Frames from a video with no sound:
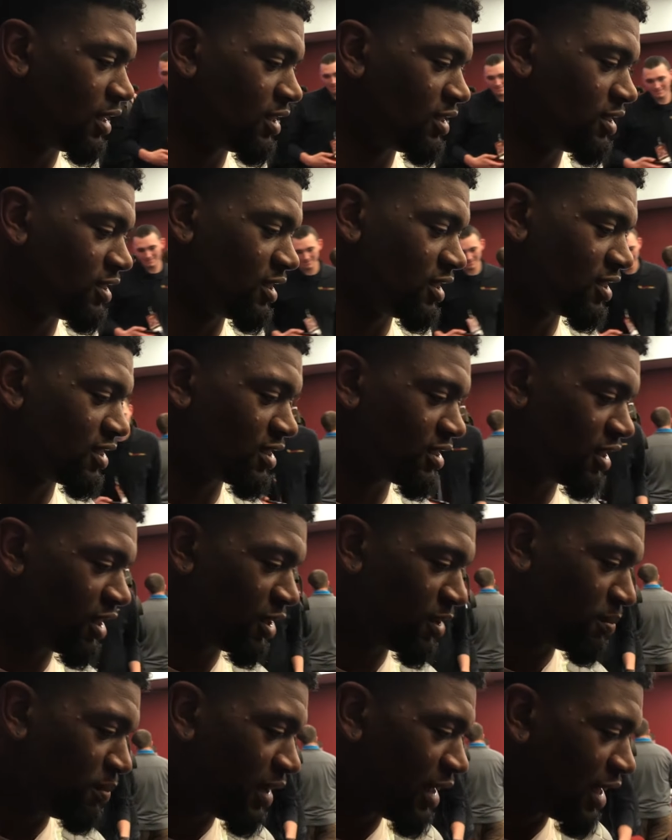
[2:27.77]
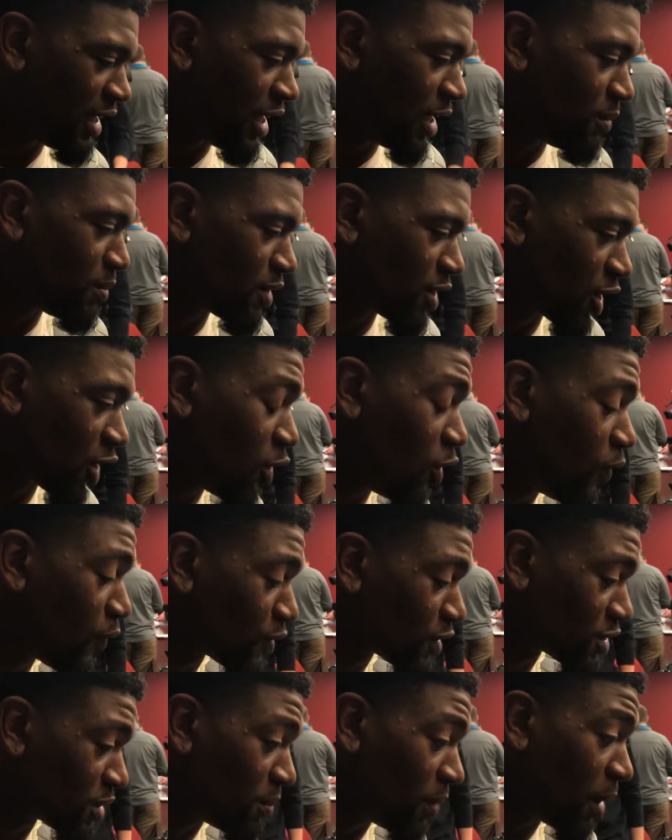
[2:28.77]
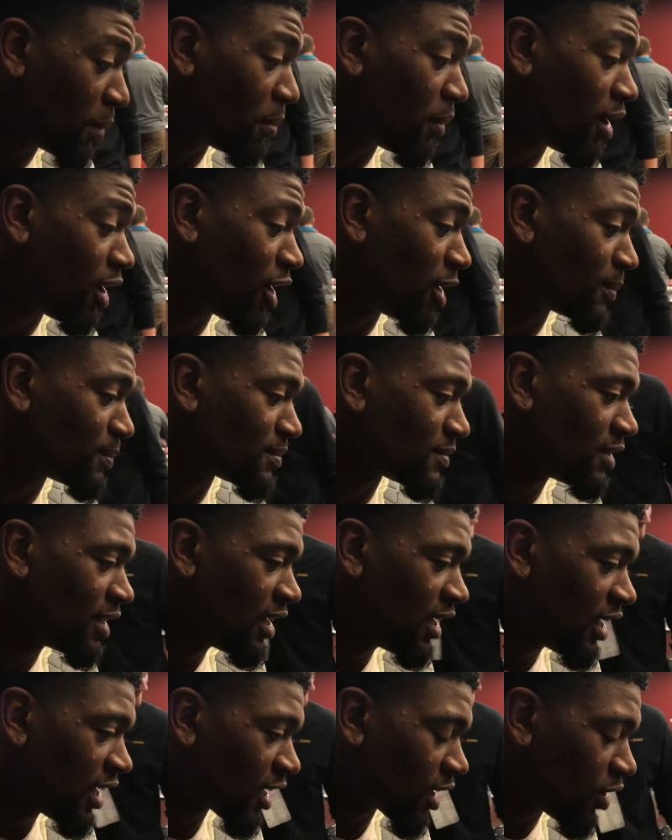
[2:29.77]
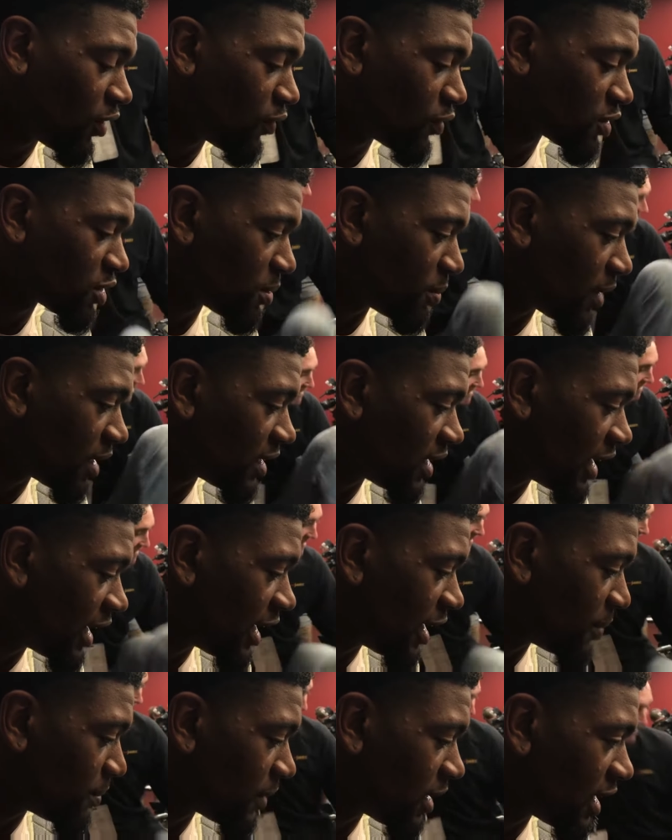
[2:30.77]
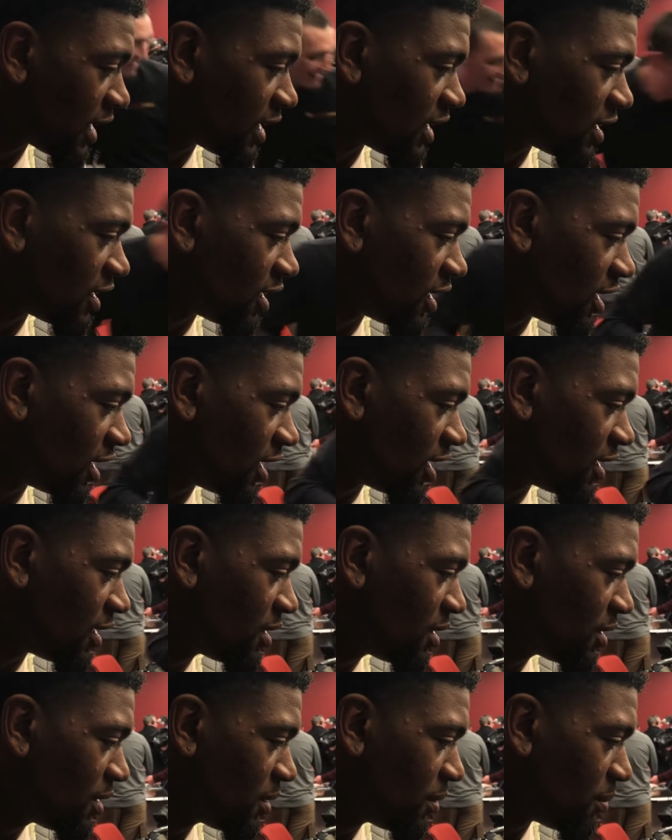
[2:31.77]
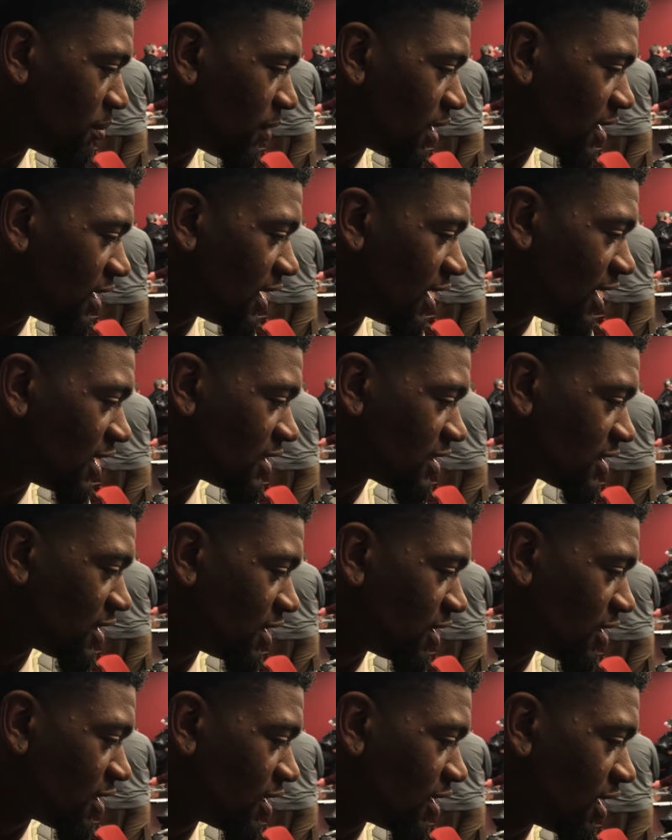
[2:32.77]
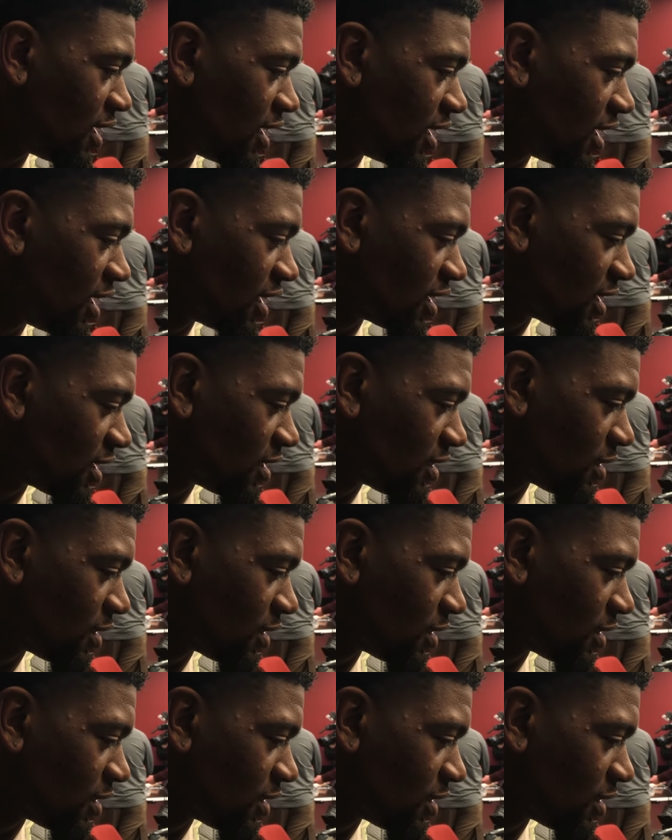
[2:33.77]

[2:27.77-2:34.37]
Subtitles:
Just being able to go over to my mom, go over to my dad, man, and my dad shared a